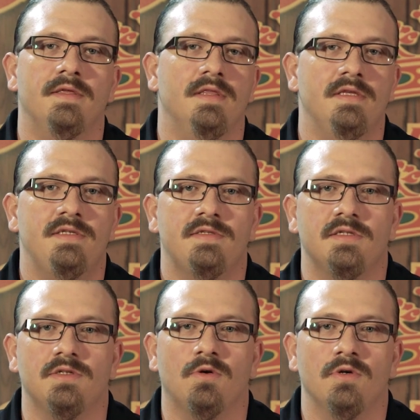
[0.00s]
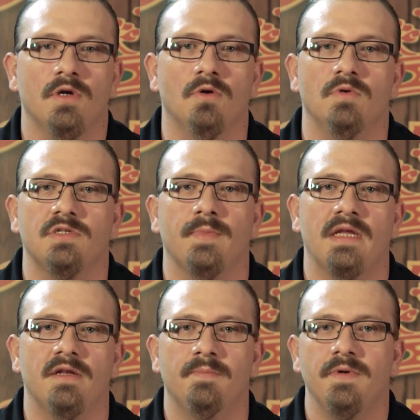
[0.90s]
This is the Toro, which
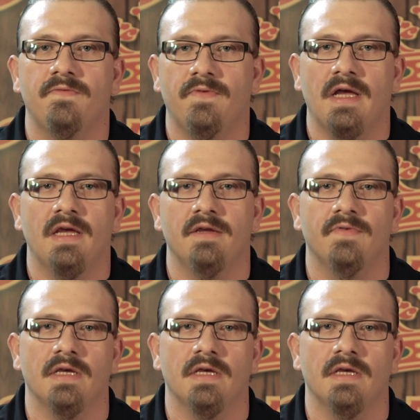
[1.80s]
made number 5